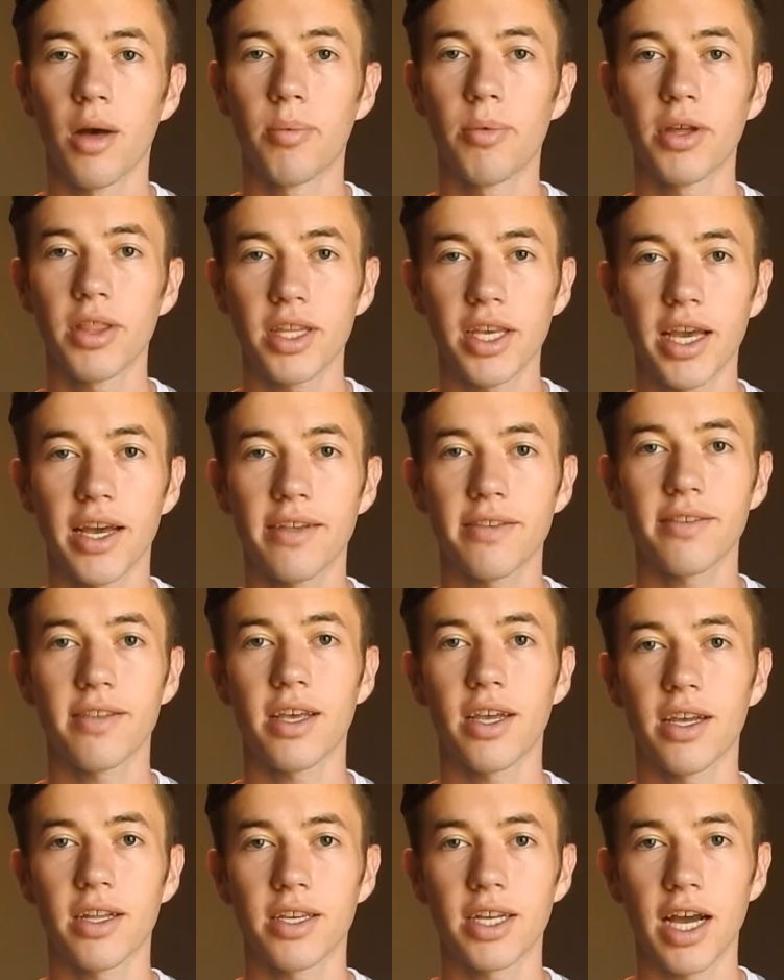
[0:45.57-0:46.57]
put the
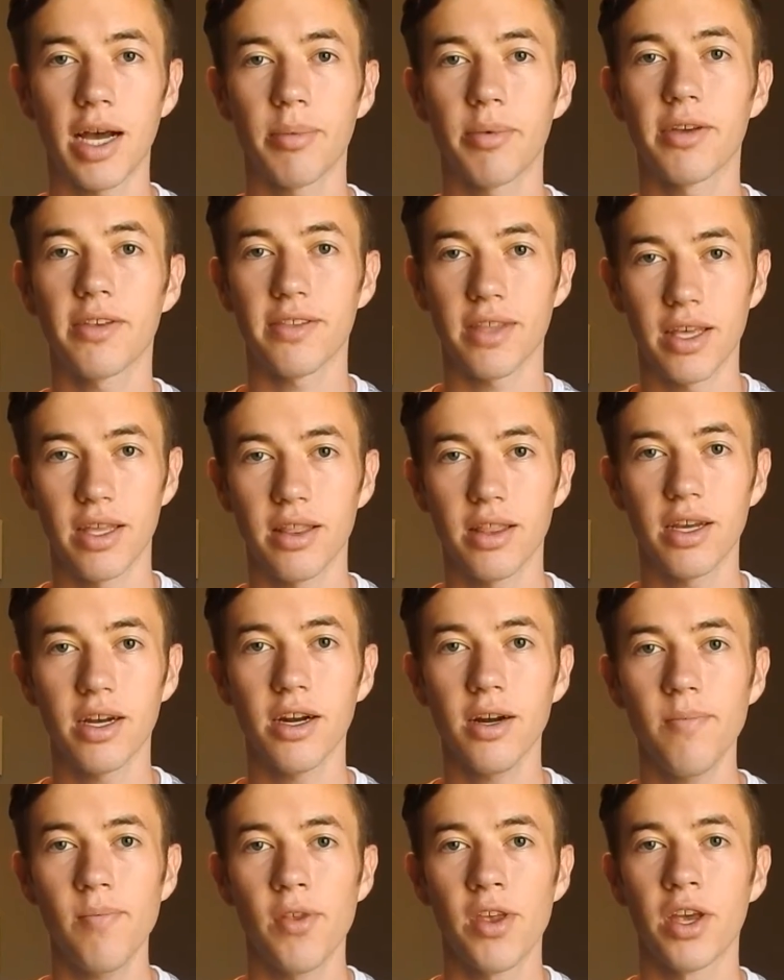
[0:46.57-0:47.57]
essay topics in
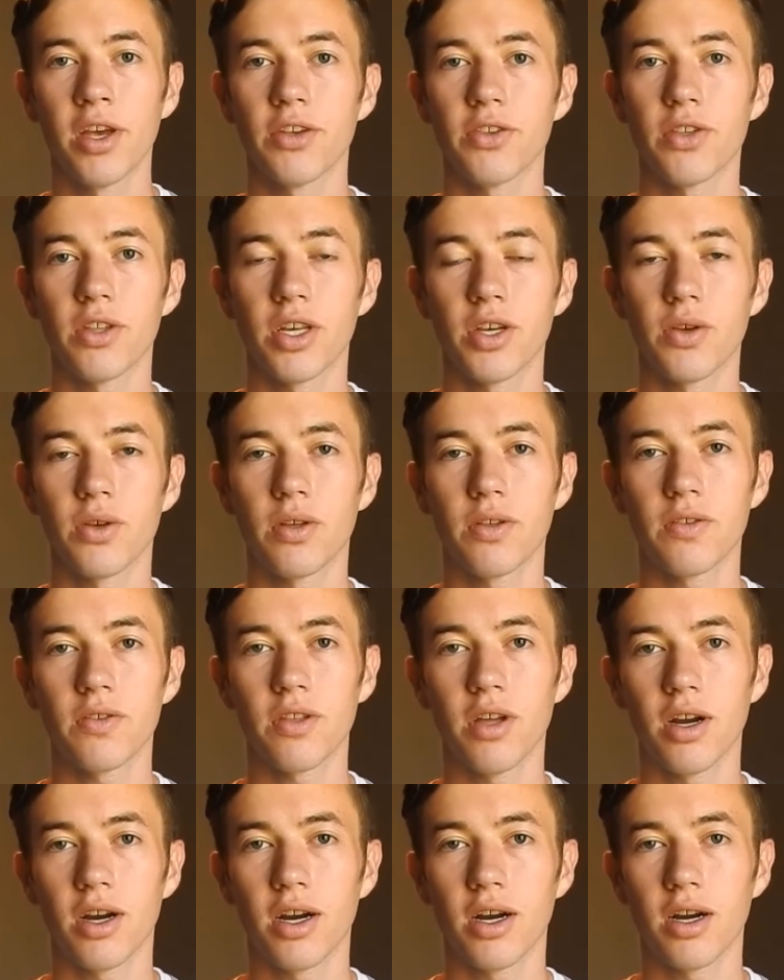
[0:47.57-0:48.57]
there so that you can
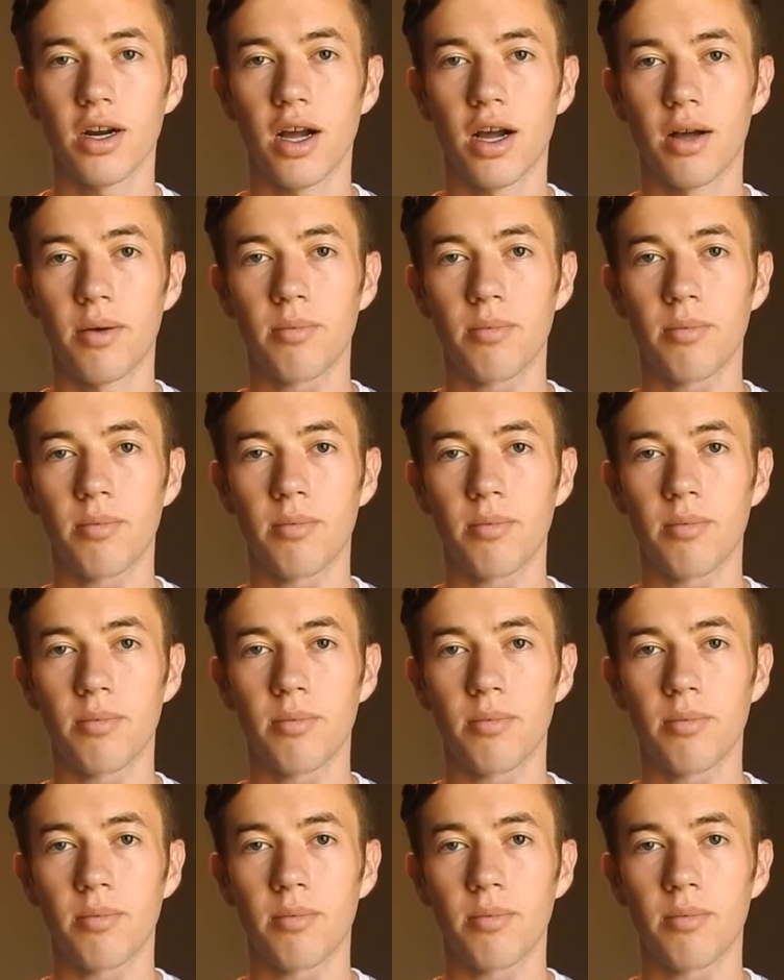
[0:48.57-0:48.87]
start